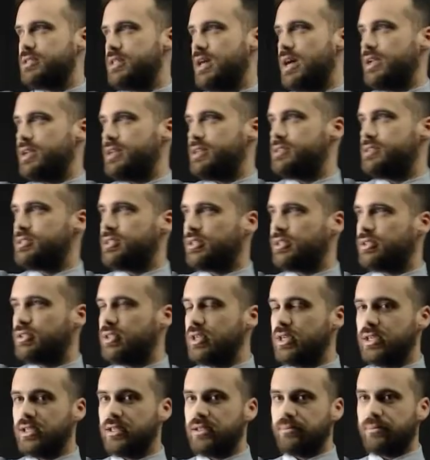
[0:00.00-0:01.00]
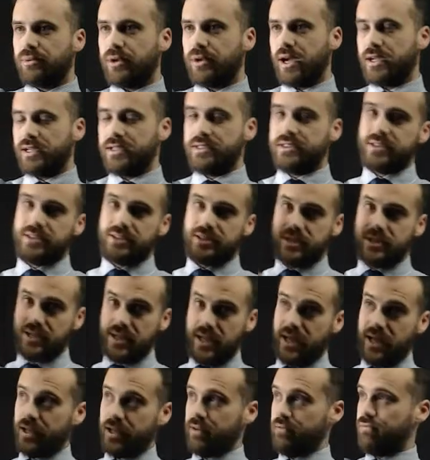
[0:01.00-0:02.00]
That is, the thing in the brackets is the
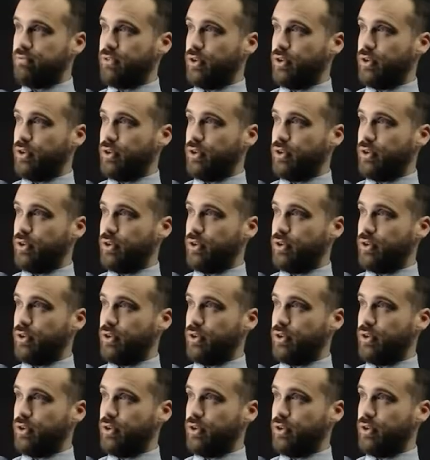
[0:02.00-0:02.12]
negative